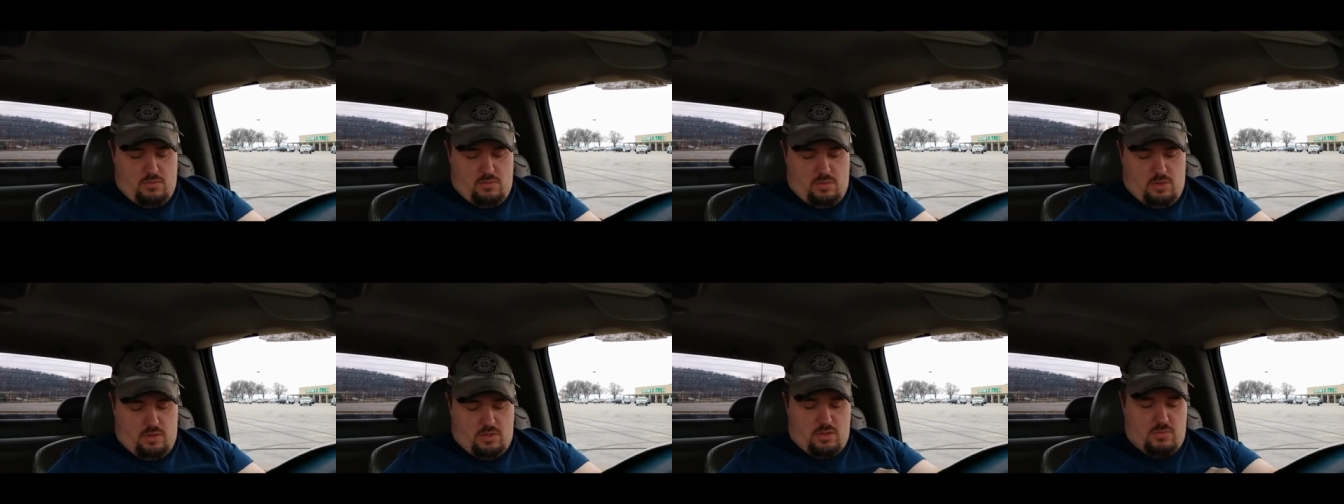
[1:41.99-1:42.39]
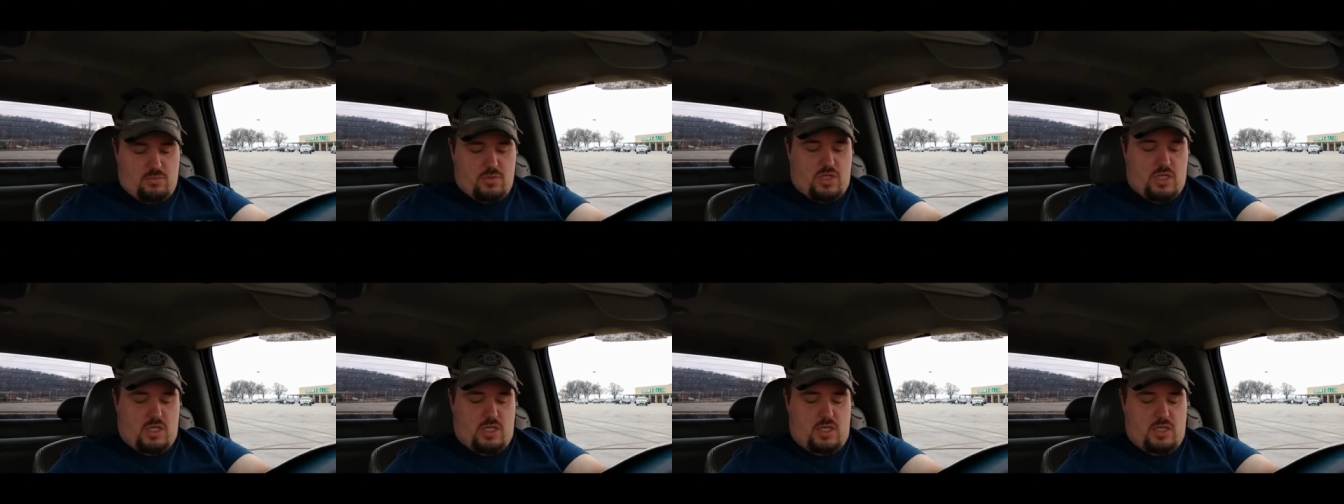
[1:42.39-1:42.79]
there's some
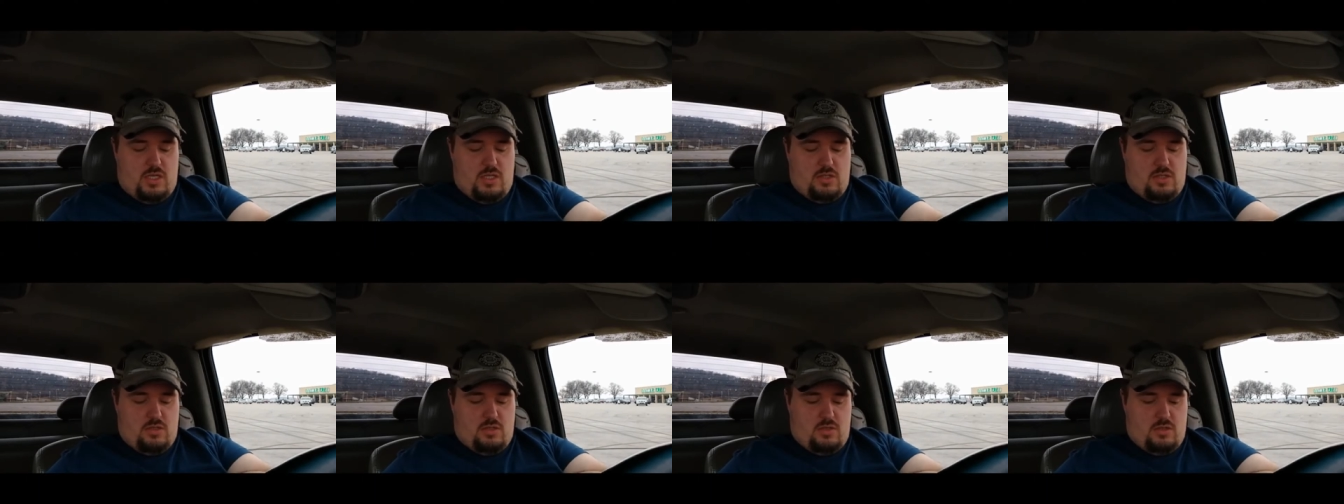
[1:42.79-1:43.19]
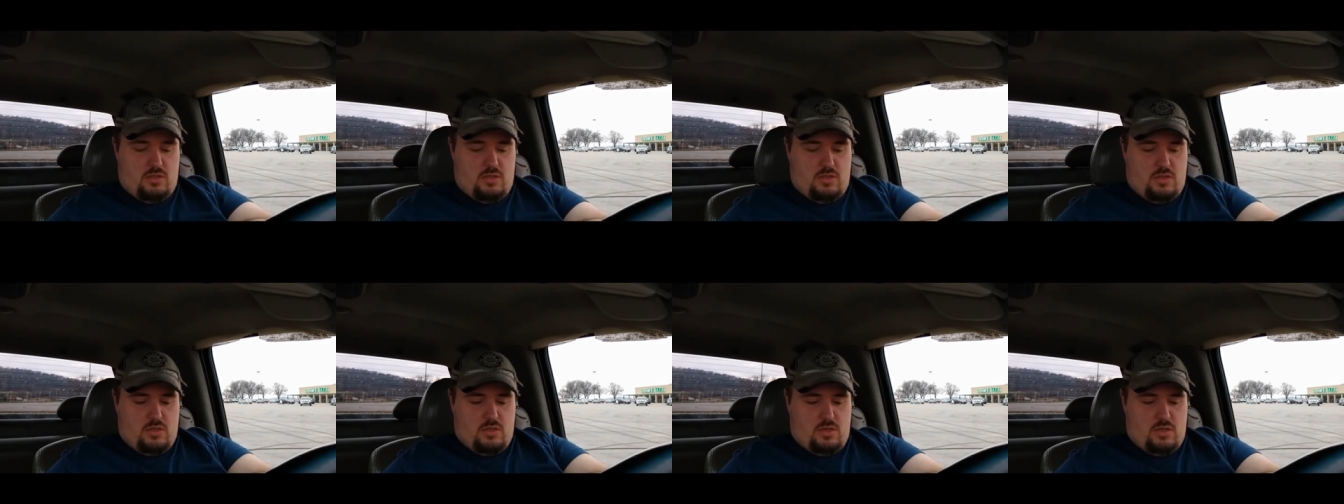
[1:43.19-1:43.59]
cheese,
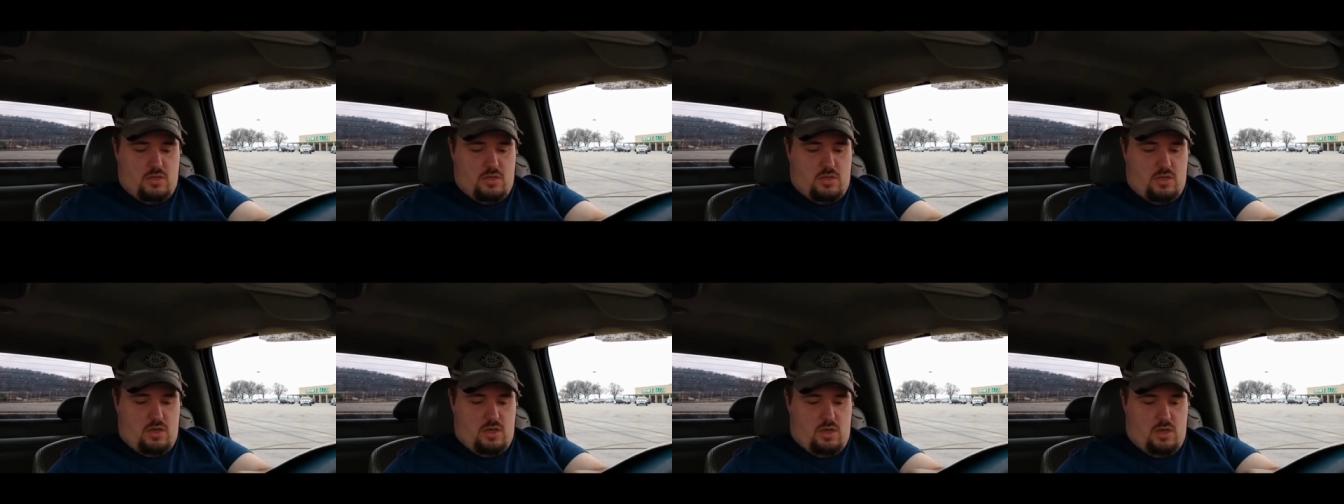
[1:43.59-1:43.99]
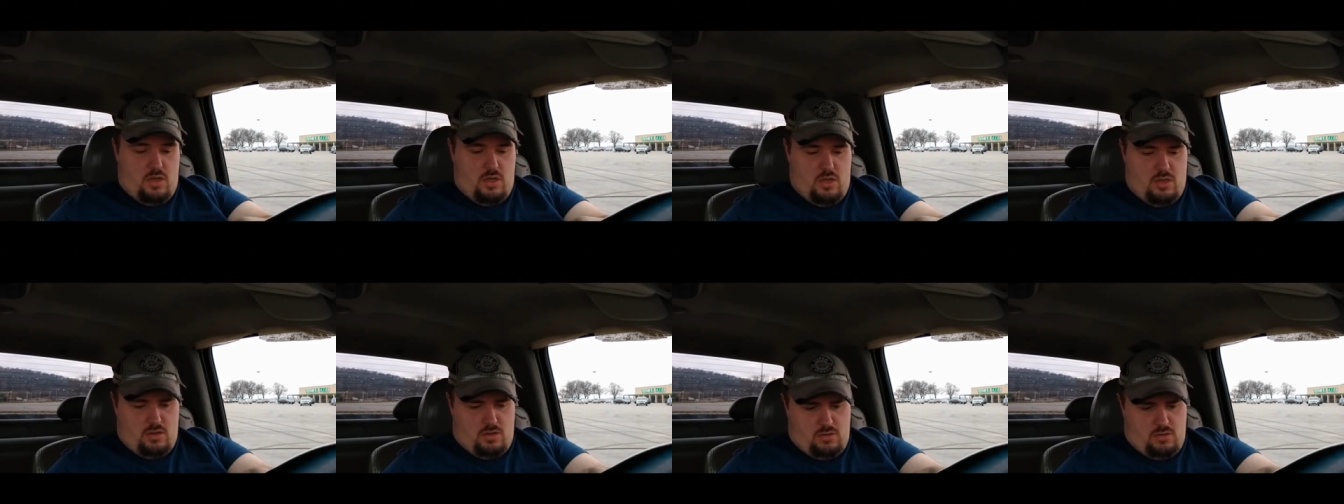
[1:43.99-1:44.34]
uh,